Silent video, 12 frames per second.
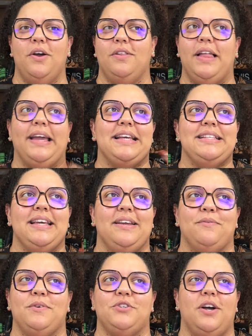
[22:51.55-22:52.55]
like I
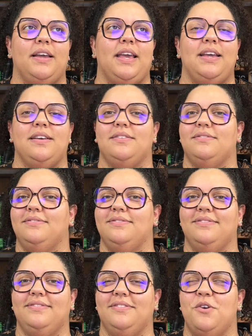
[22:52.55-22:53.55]
said, we're talking
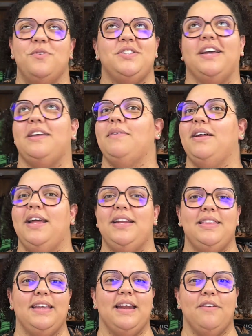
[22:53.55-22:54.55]
about
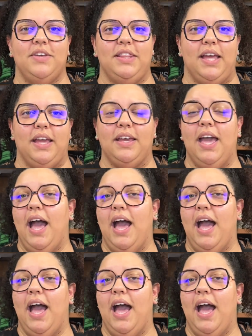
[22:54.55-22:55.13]
anything and everything.